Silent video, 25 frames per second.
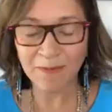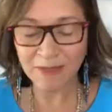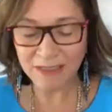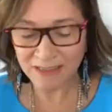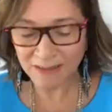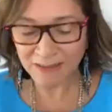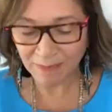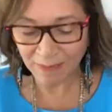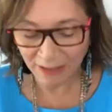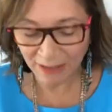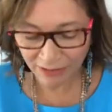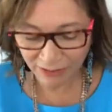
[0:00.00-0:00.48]
me
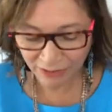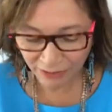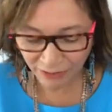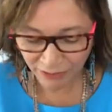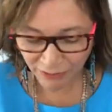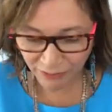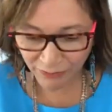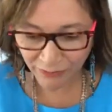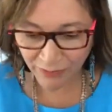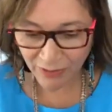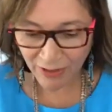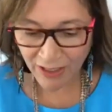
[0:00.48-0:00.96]
speak
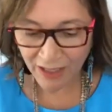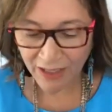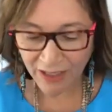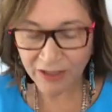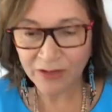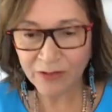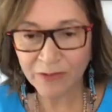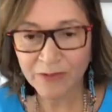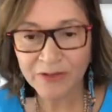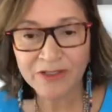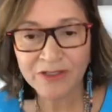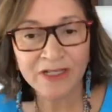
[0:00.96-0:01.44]
to,
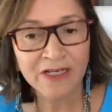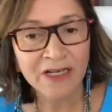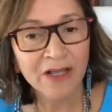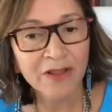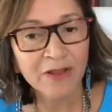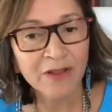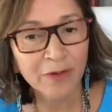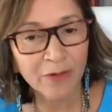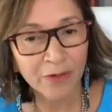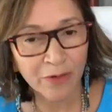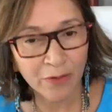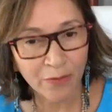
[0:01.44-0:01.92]
there was
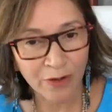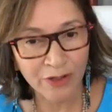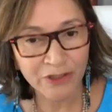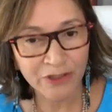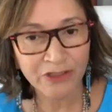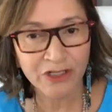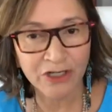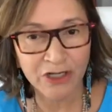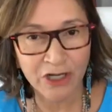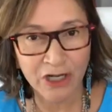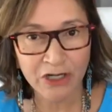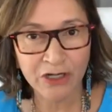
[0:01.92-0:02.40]
another
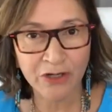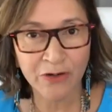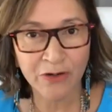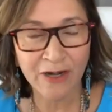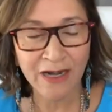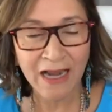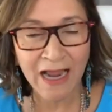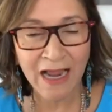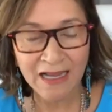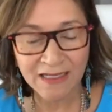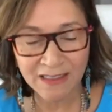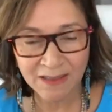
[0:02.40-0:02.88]
question that you
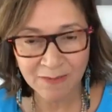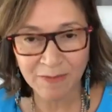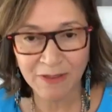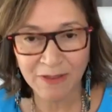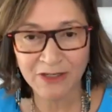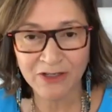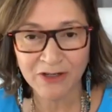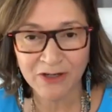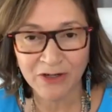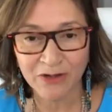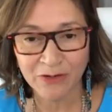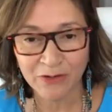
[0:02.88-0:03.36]
had asked me
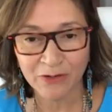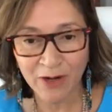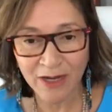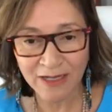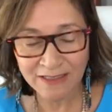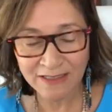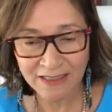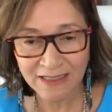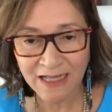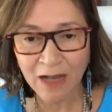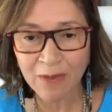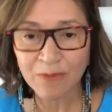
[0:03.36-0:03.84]
to
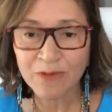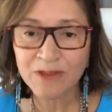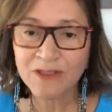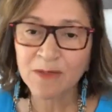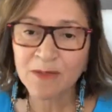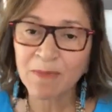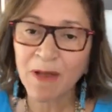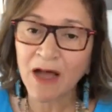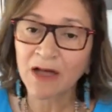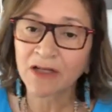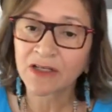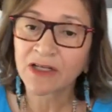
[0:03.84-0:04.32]
address, and that was
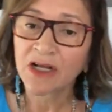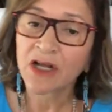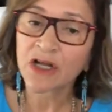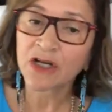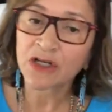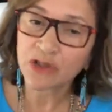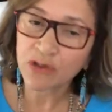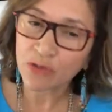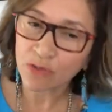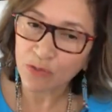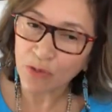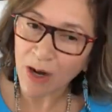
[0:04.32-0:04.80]
about
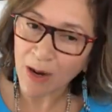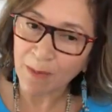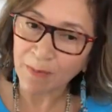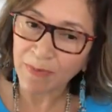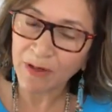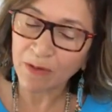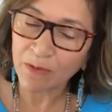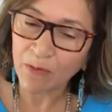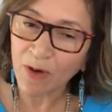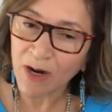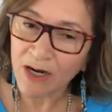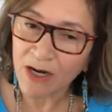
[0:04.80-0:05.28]
Trump.
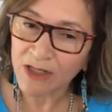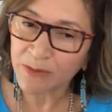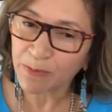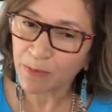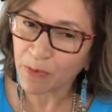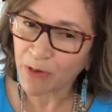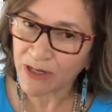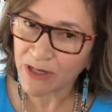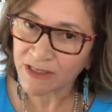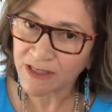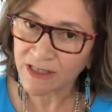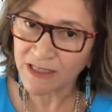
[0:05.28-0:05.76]
And why is
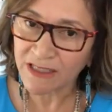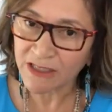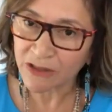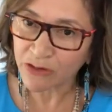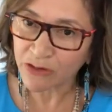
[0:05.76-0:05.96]
President